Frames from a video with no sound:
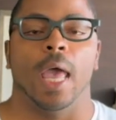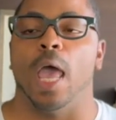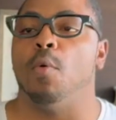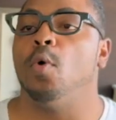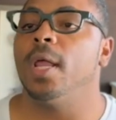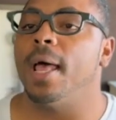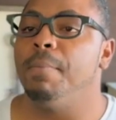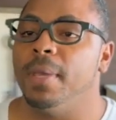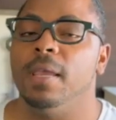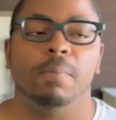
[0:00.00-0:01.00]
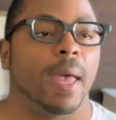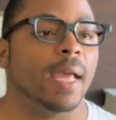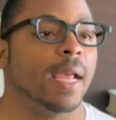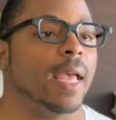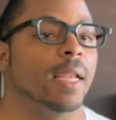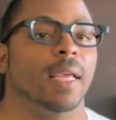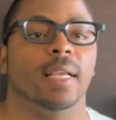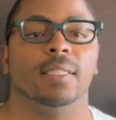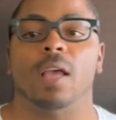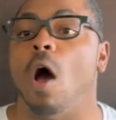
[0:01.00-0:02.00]
And what I mean by that
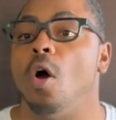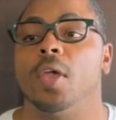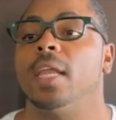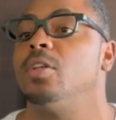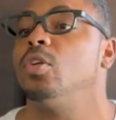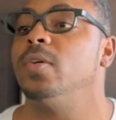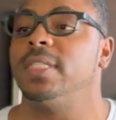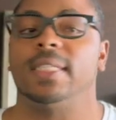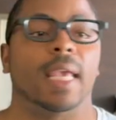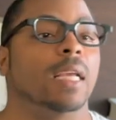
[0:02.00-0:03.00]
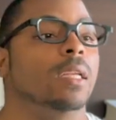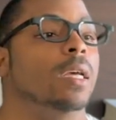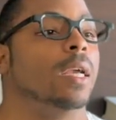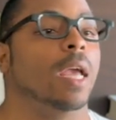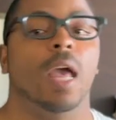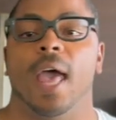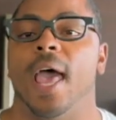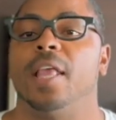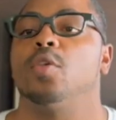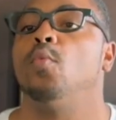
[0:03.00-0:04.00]
is all you got to do is take a look
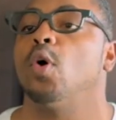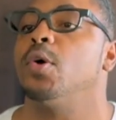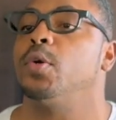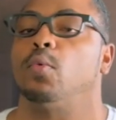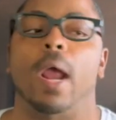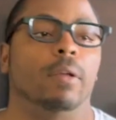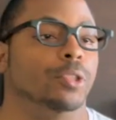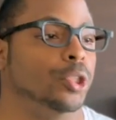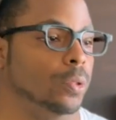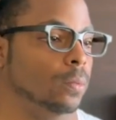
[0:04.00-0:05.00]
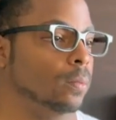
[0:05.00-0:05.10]
at the world around you.